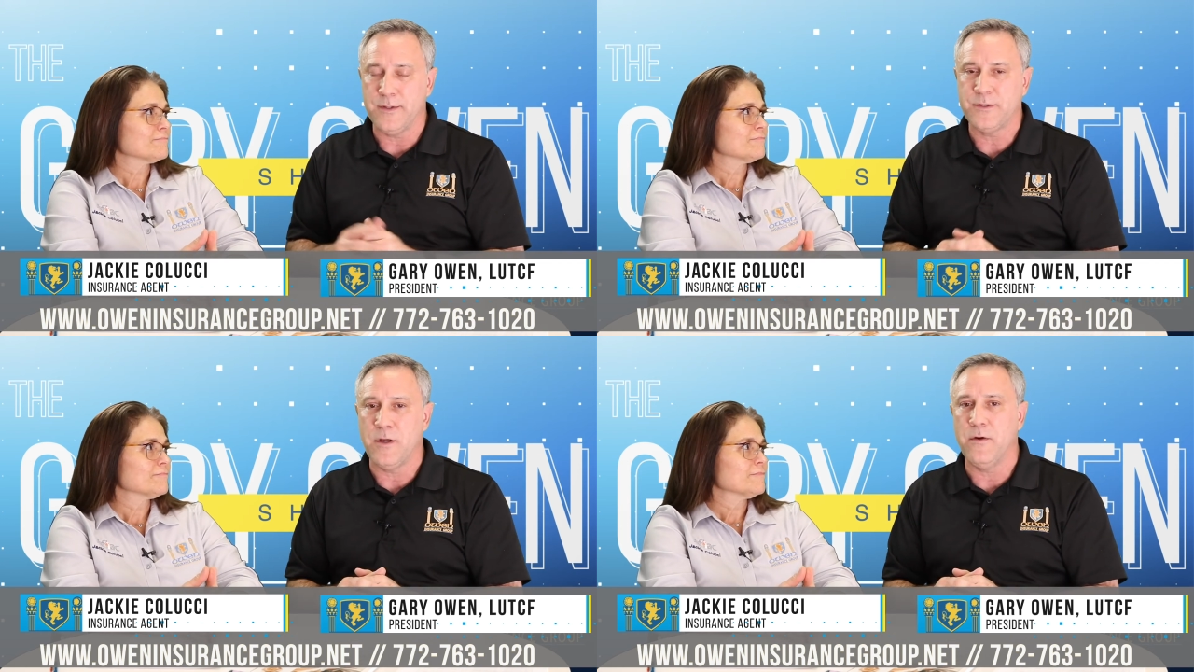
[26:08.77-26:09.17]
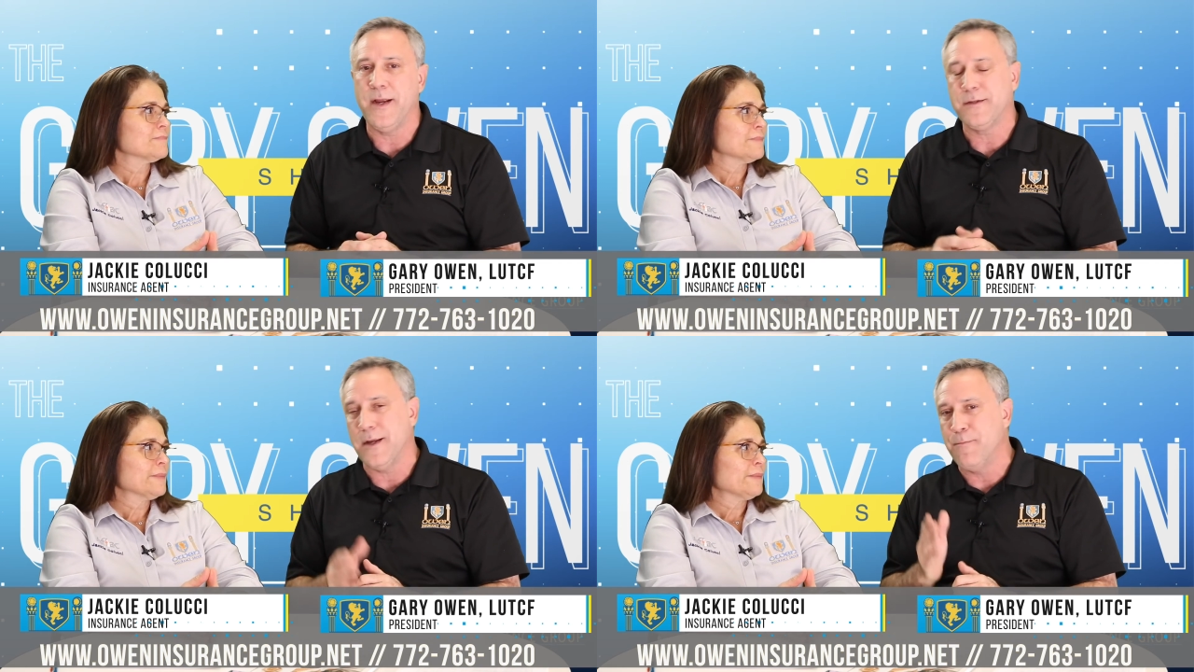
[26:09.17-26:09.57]
Speaker 1: So
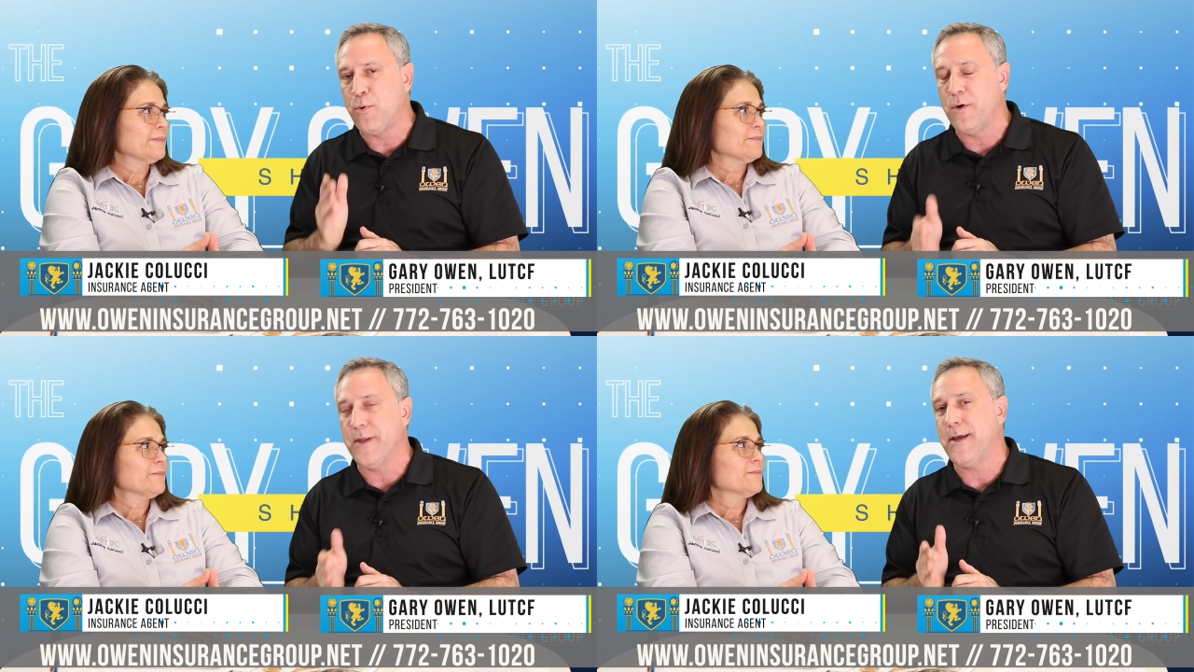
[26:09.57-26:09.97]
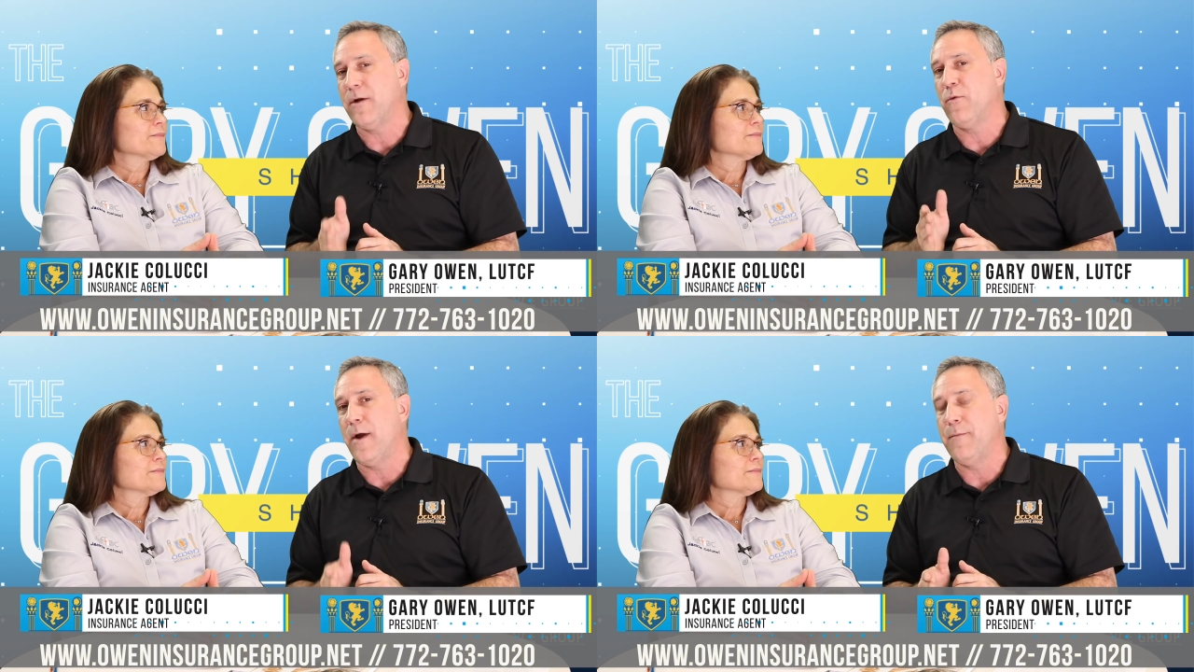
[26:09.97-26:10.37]
it's important to
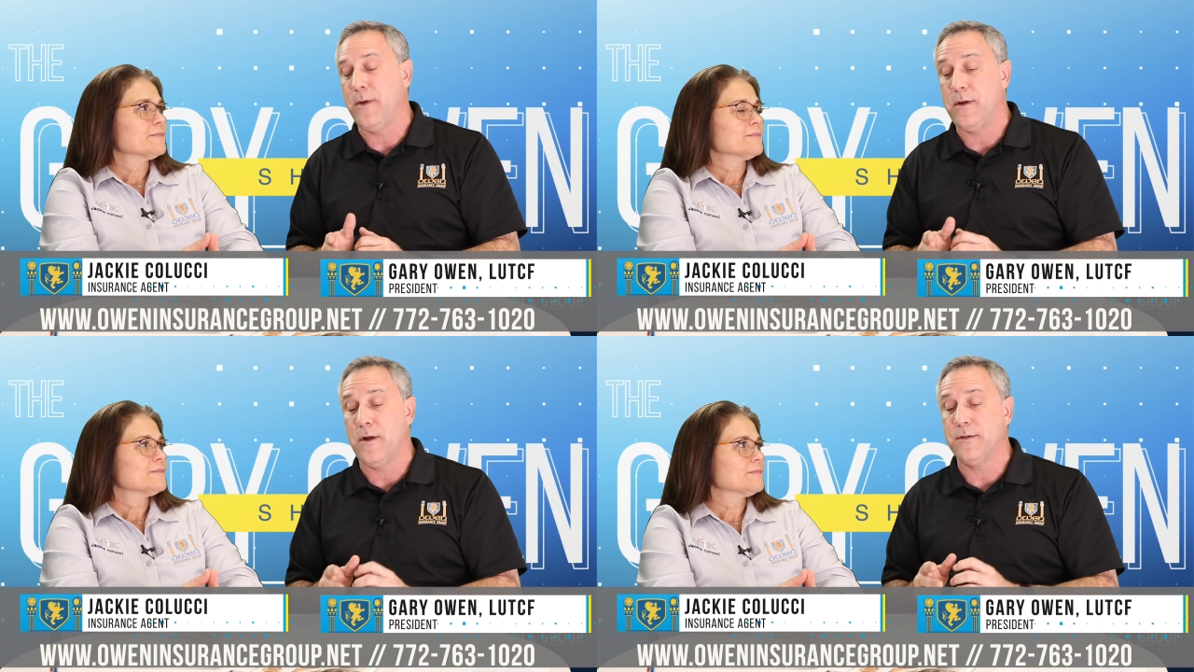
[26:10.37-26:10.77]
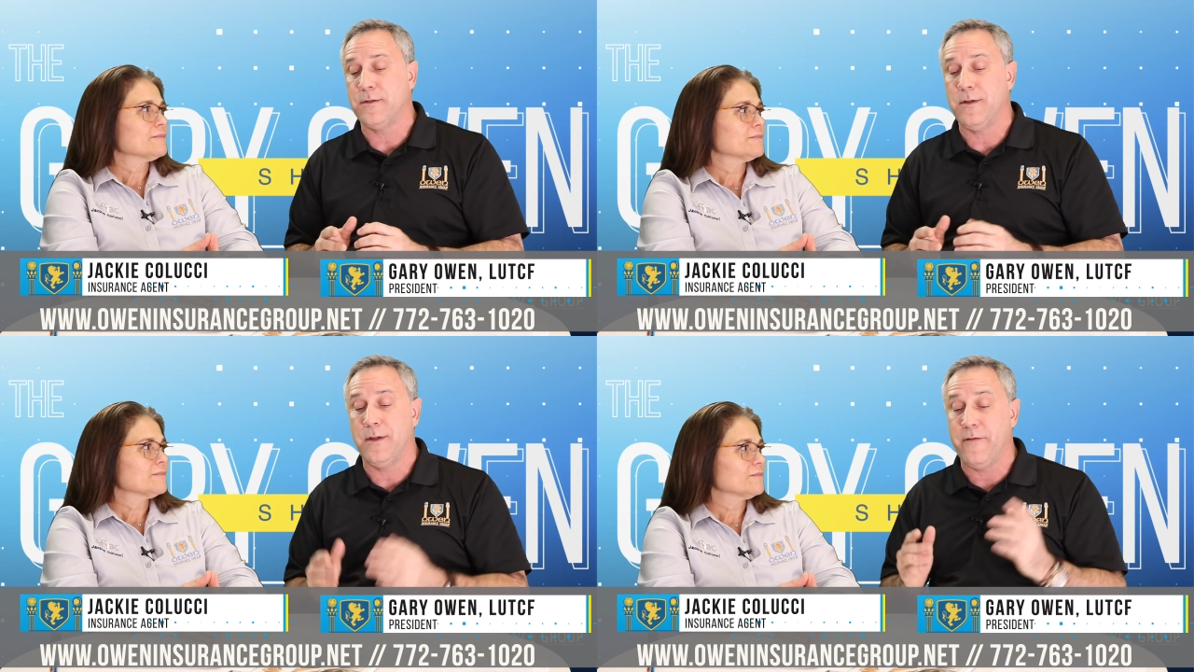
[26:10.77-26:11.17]
get it right,
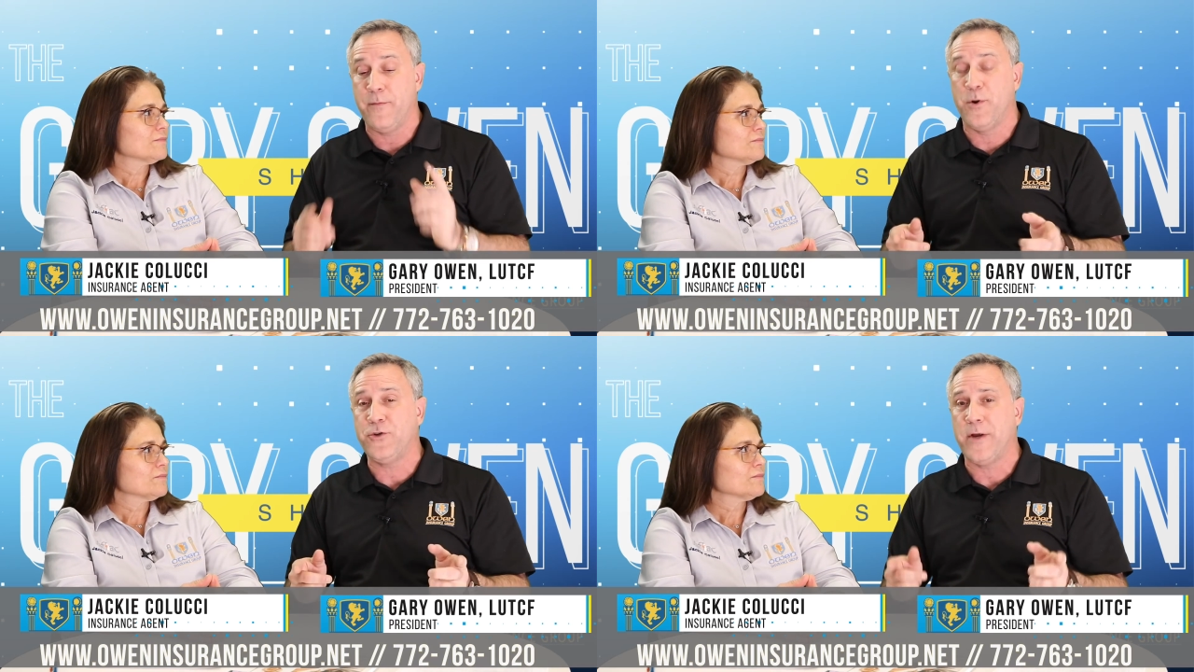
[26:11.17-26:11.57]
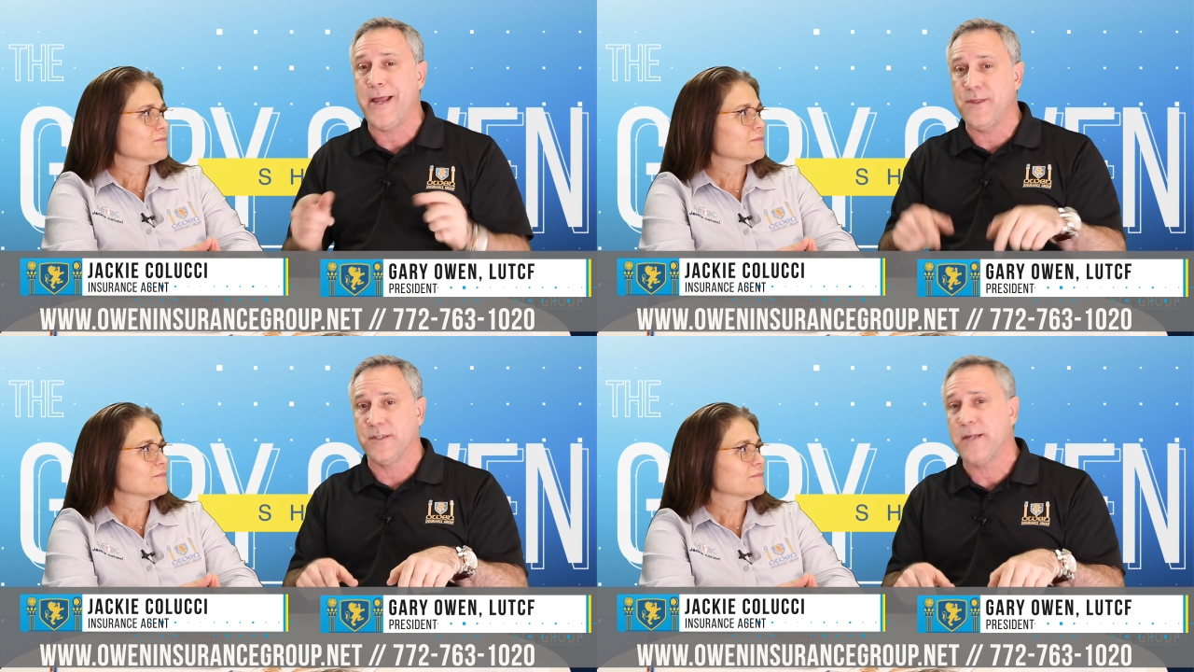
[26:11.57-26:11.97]
because if you put your
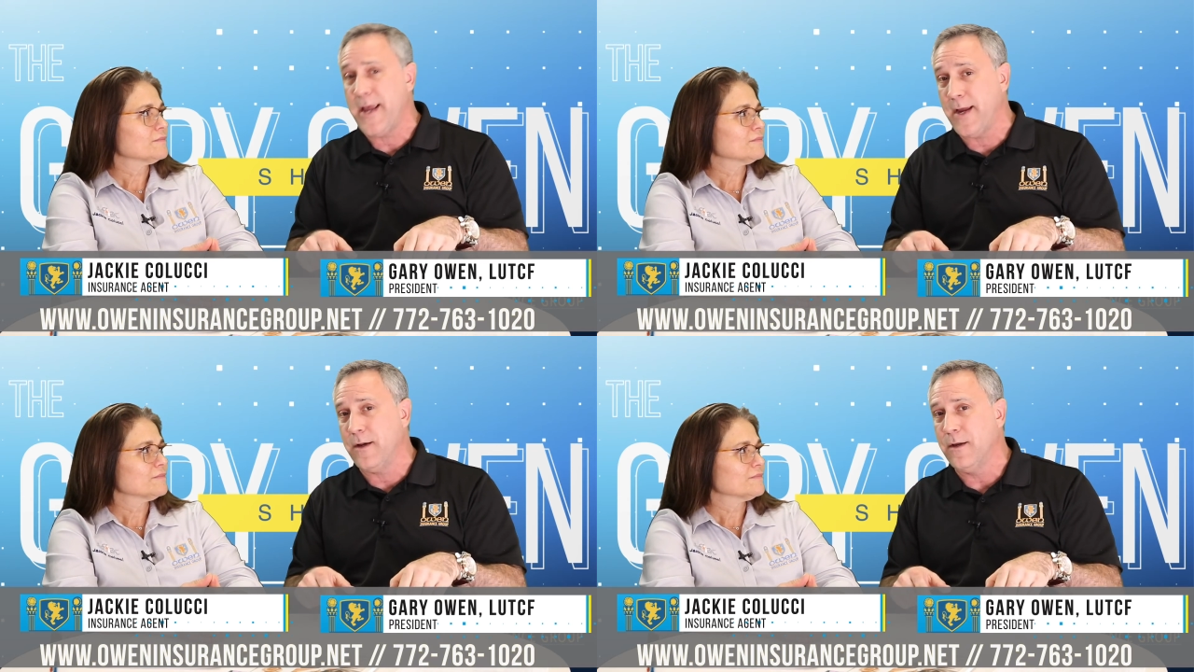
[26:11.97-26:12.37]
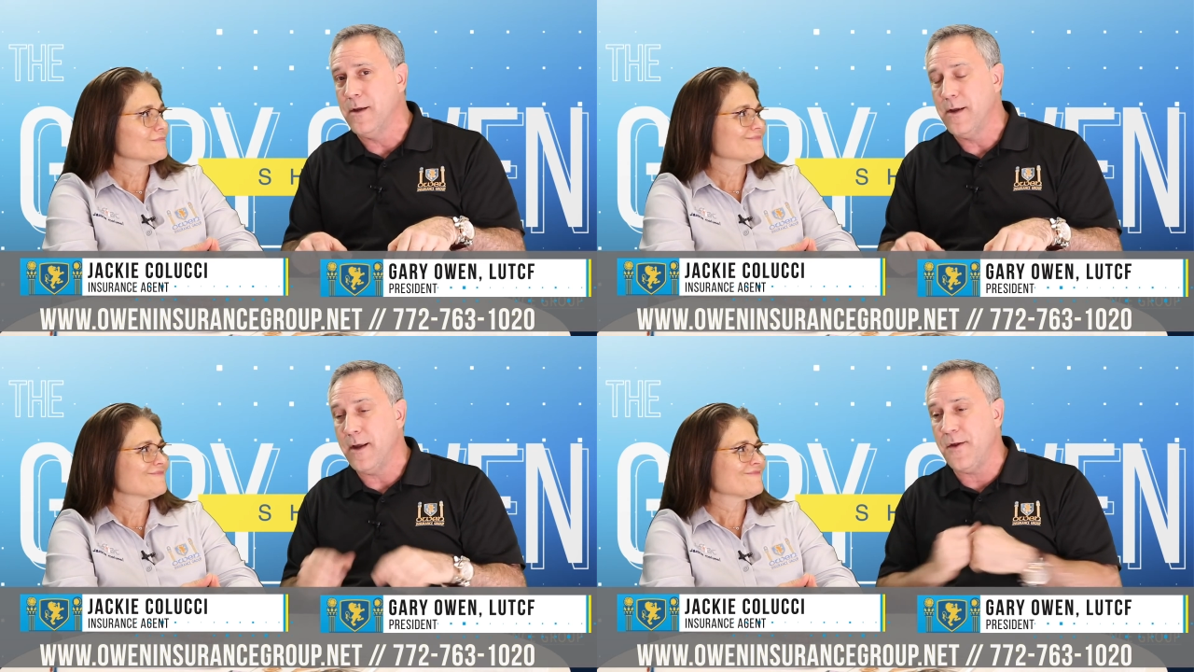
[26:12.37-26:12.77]
head in the sand
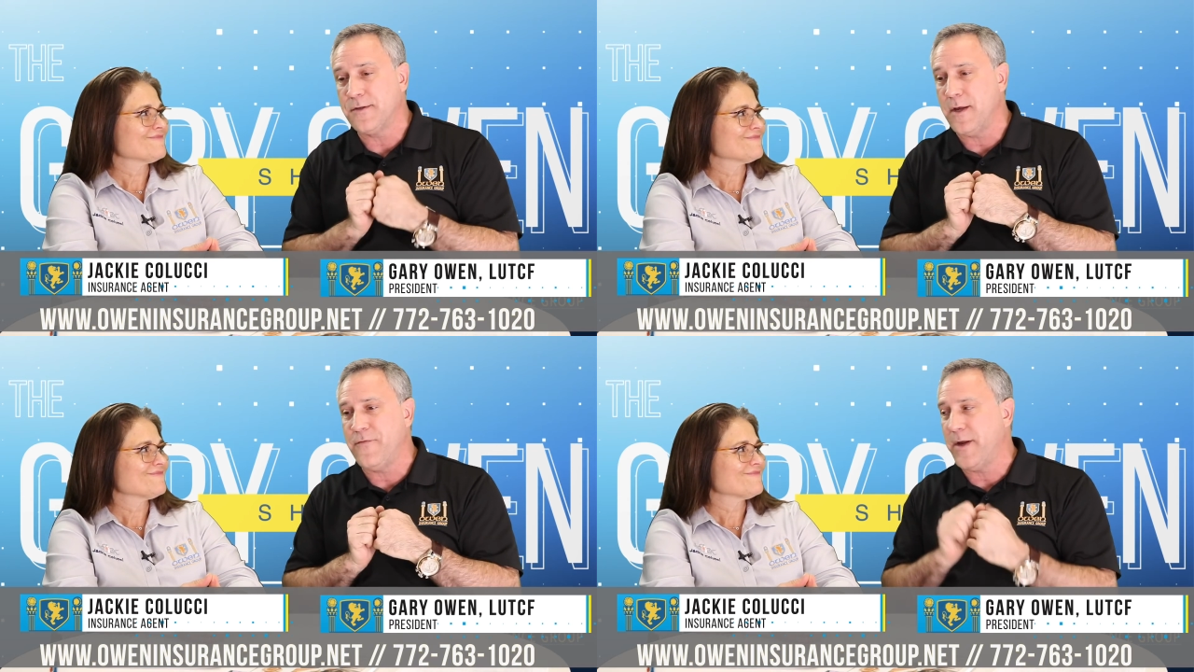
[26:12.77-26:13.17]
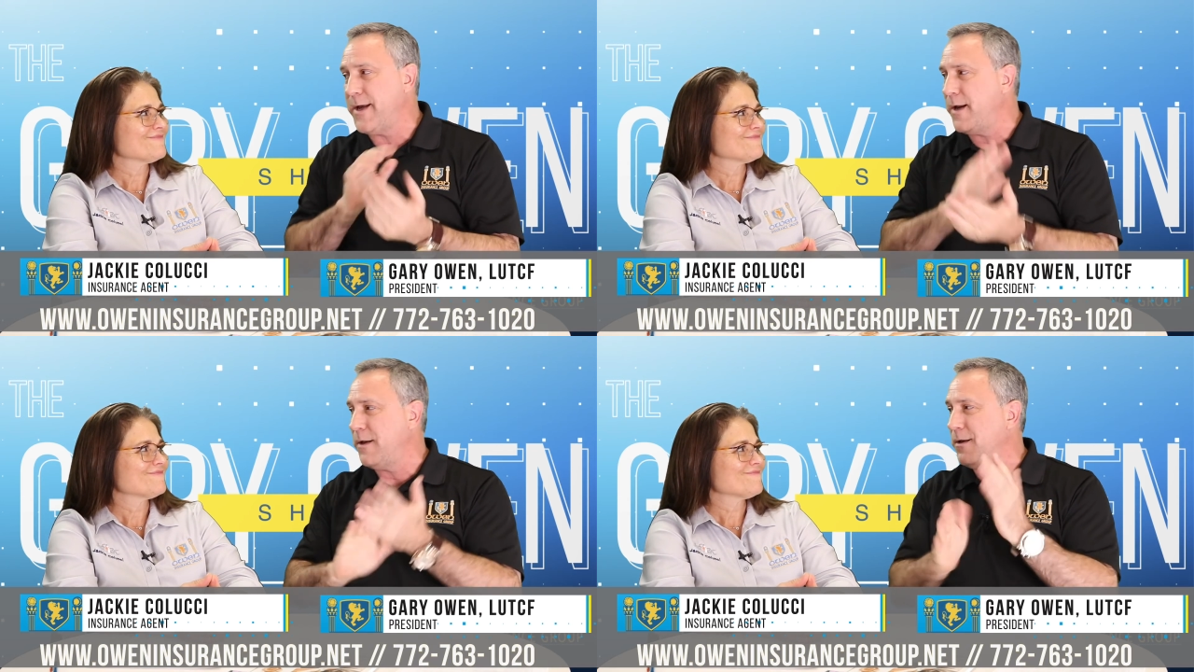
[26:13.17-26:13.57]
and you say,
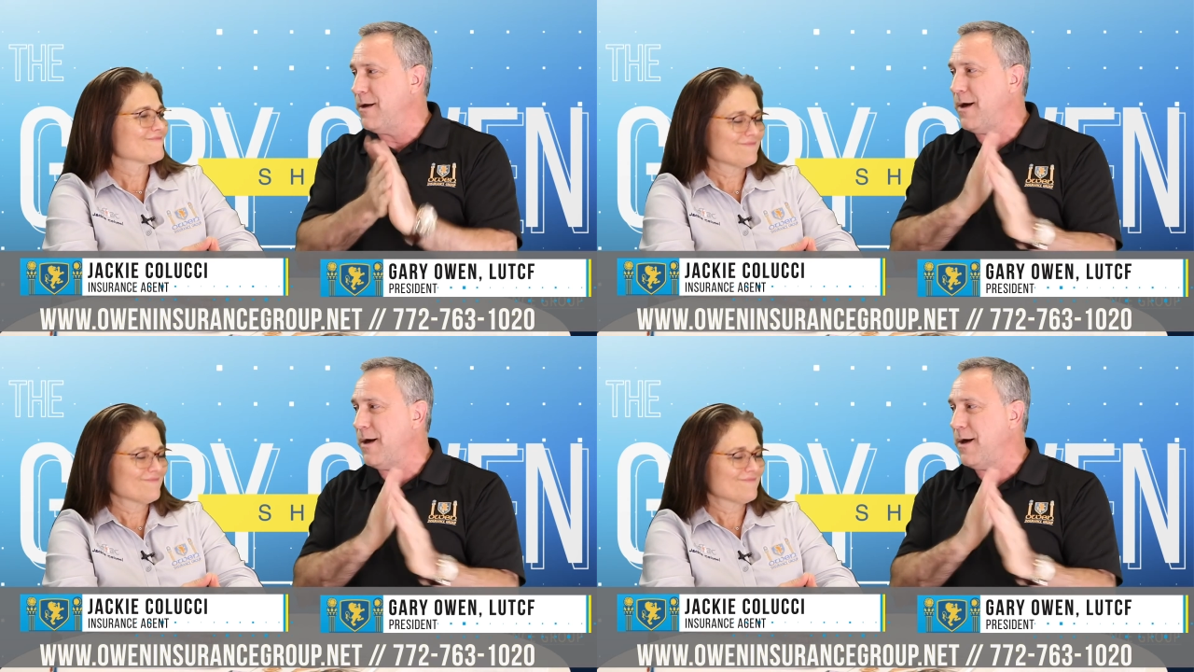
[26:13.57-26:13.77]
forget it,